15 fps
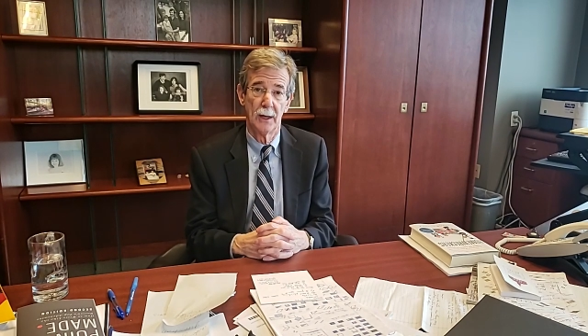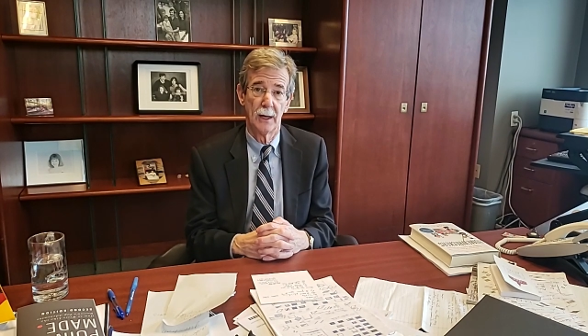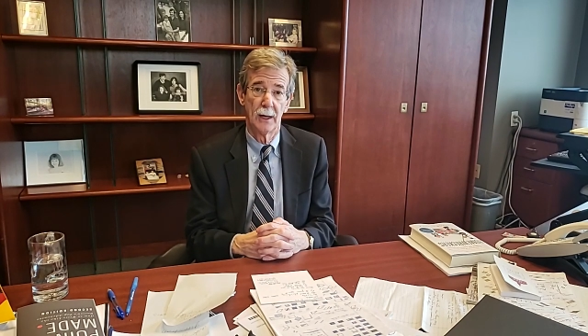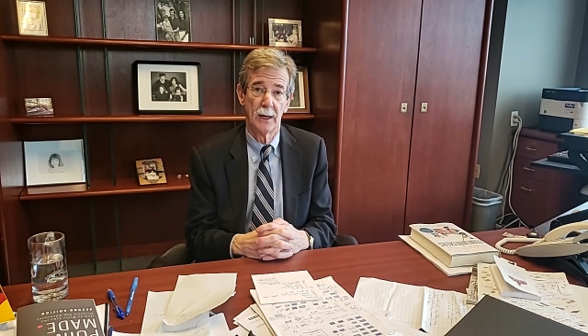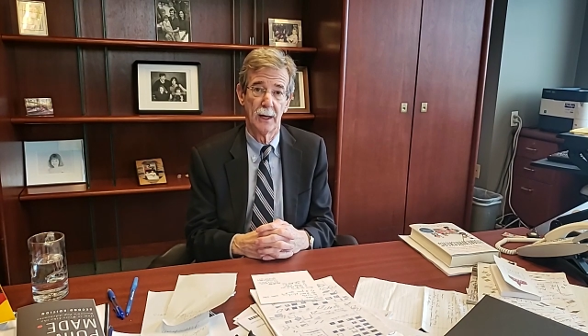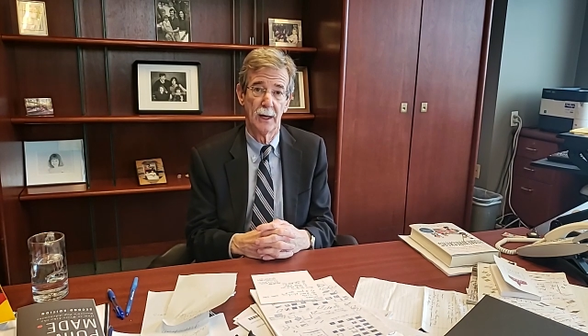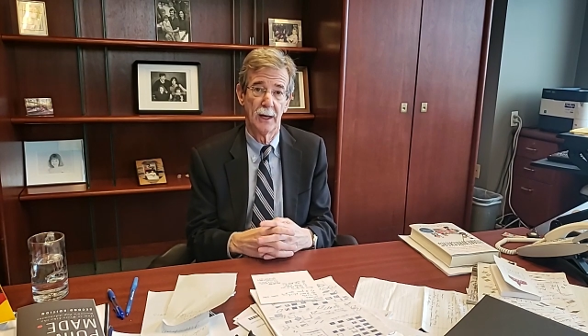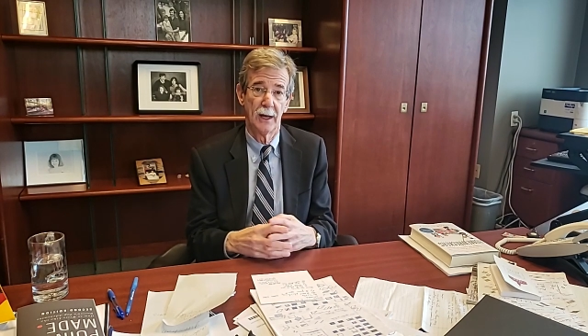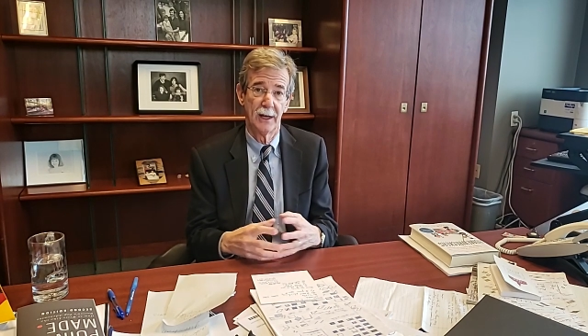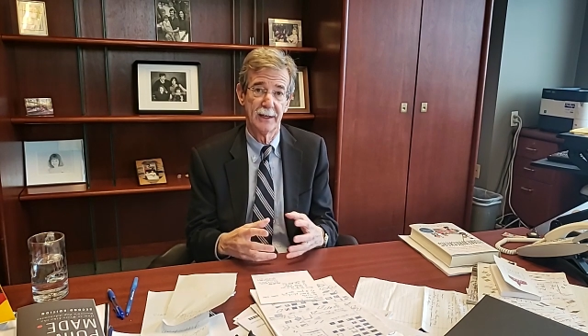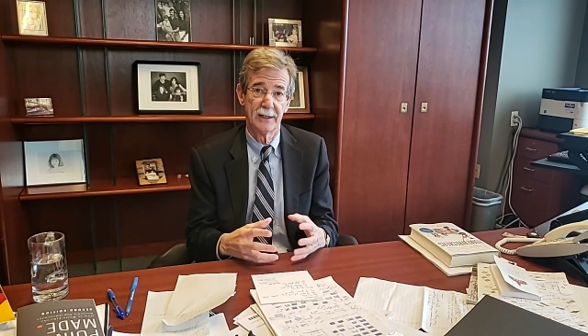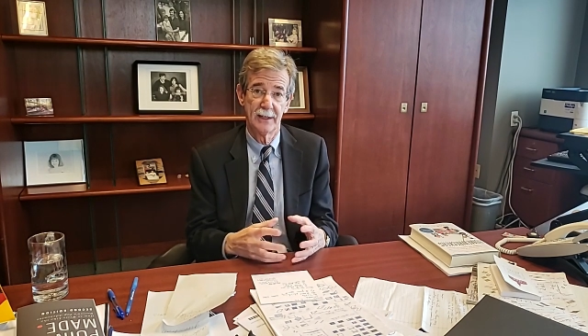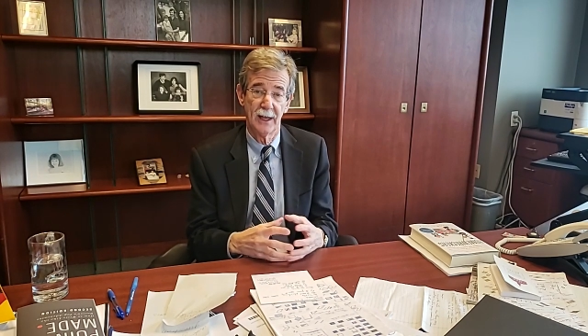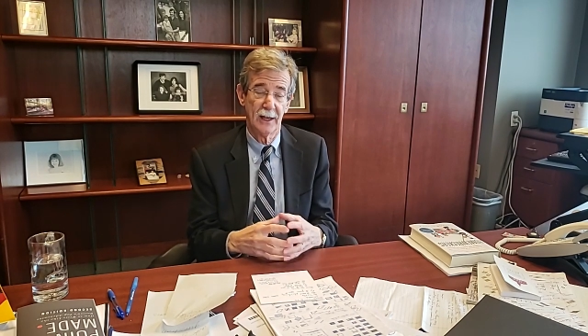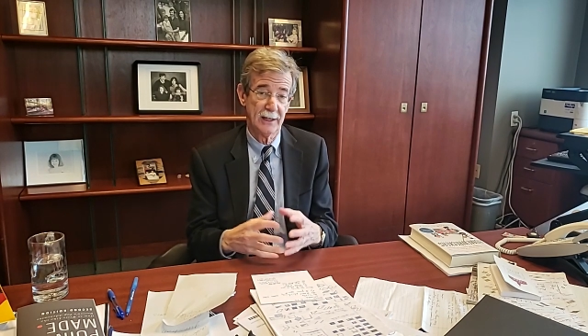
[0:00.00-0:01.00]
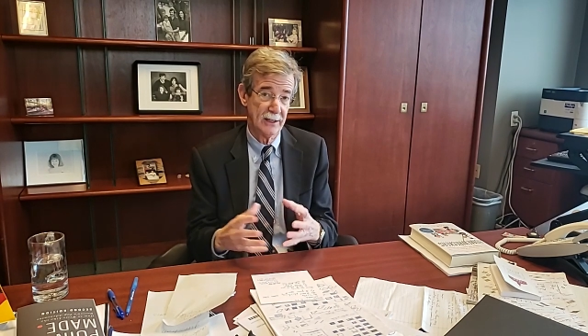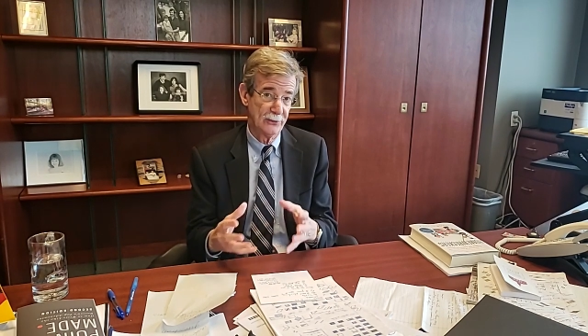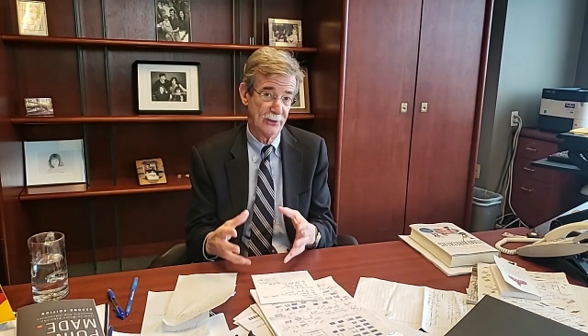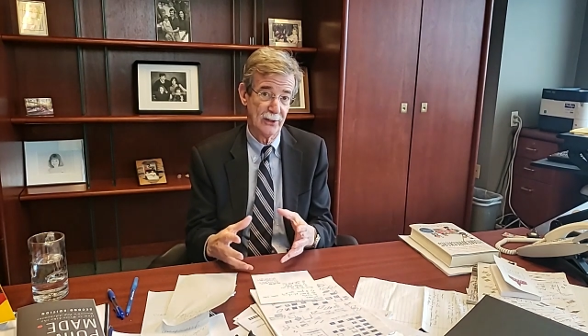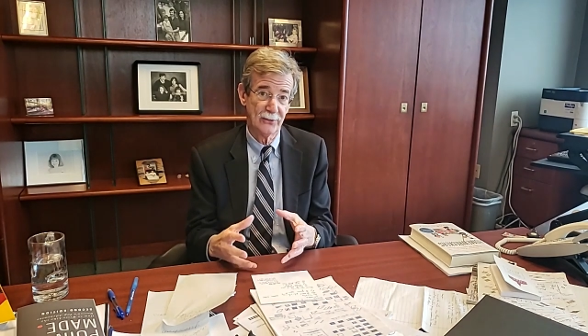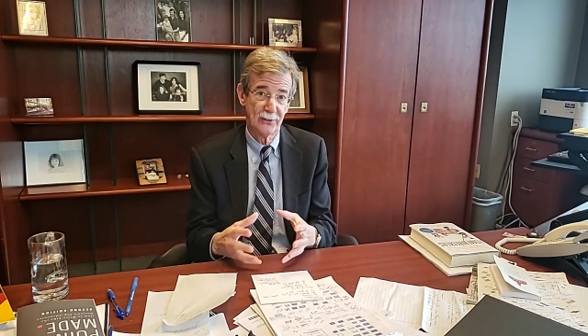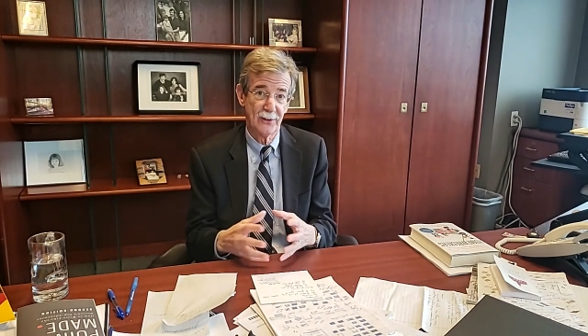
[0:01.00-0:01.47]
I
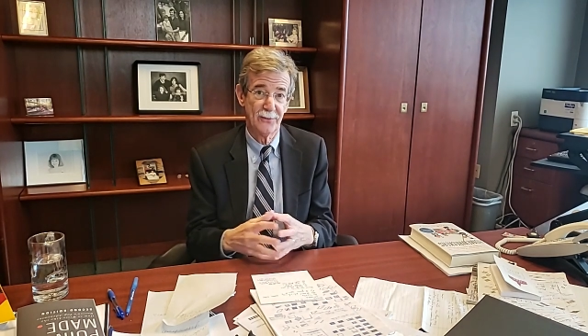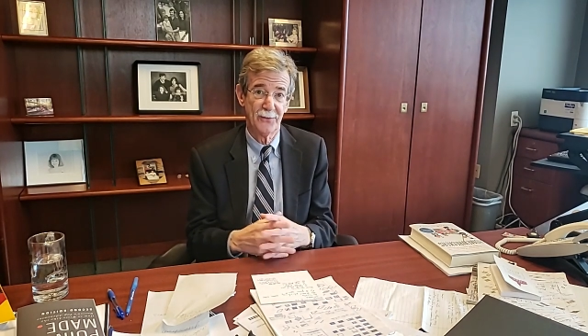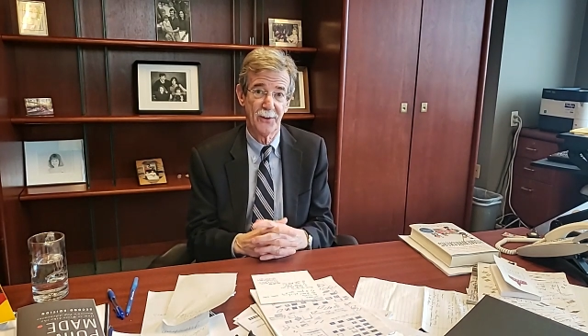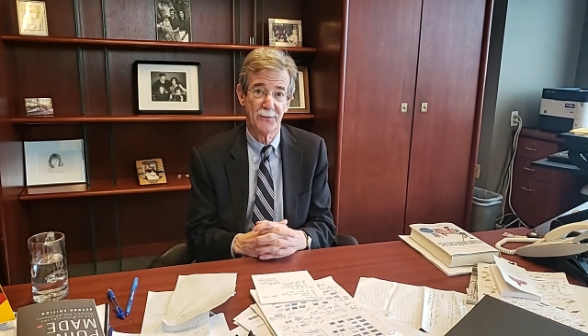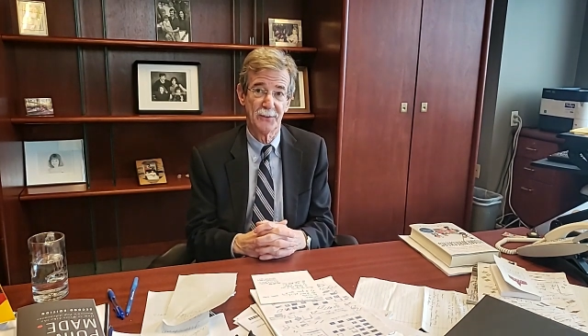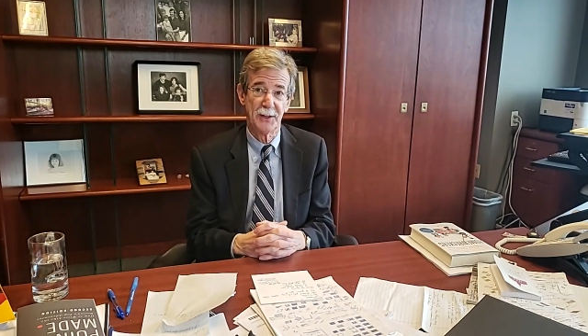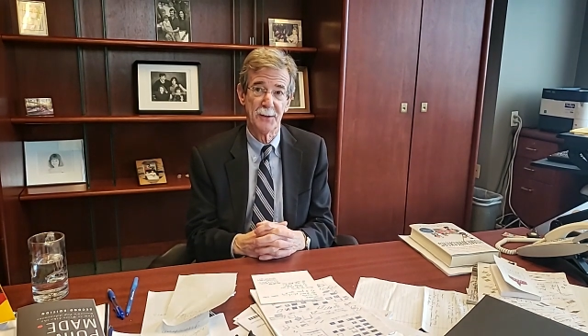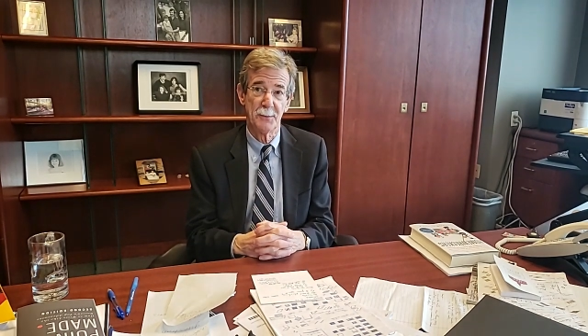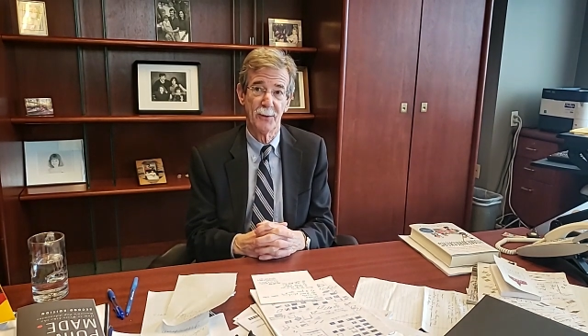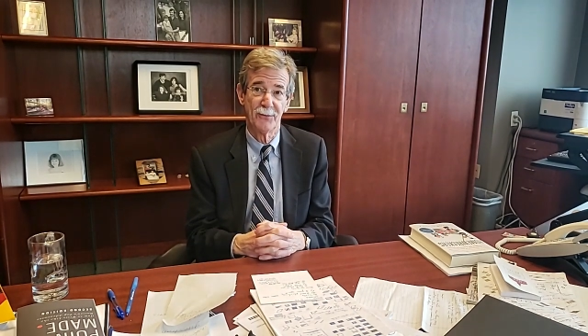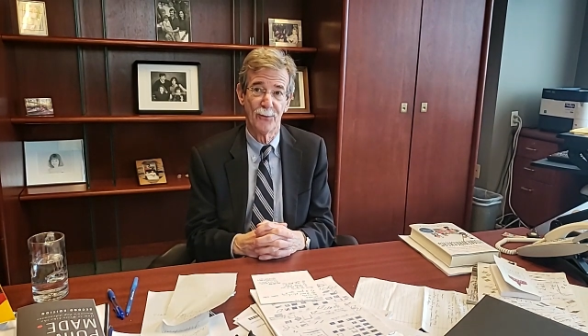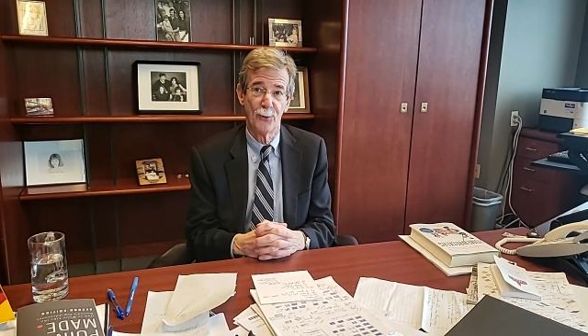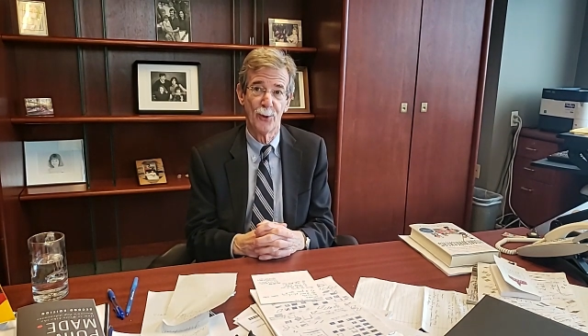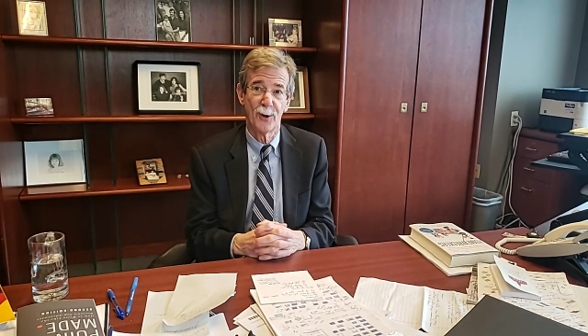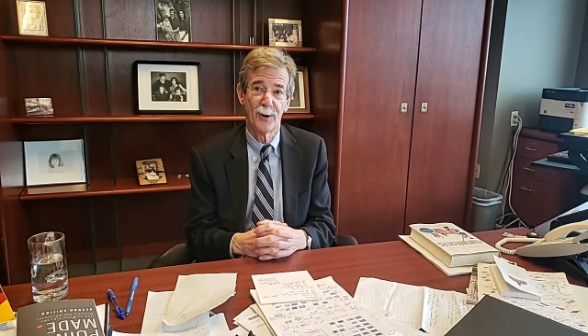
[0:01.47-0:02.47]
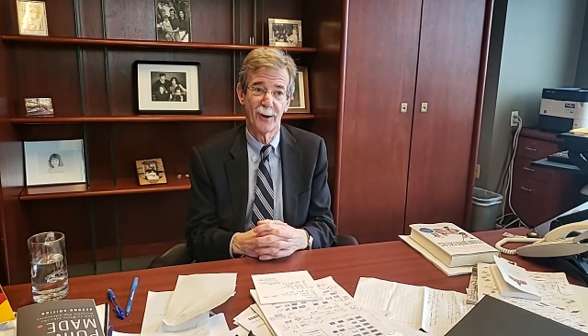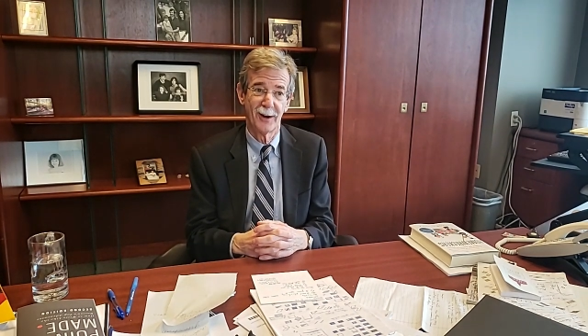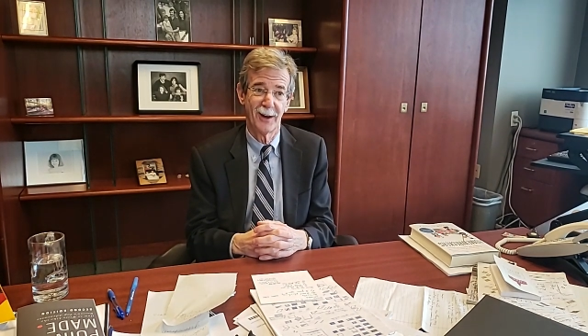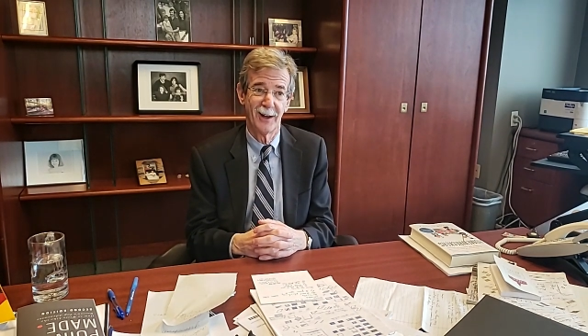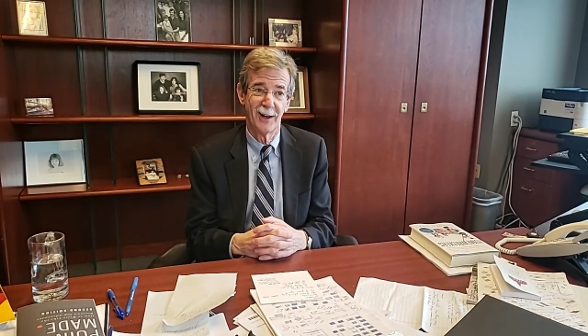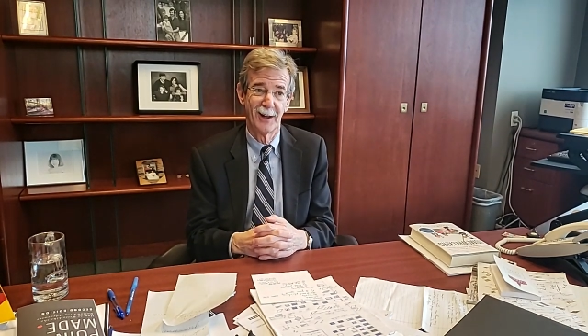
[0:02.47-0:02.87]
guess I said 50 before,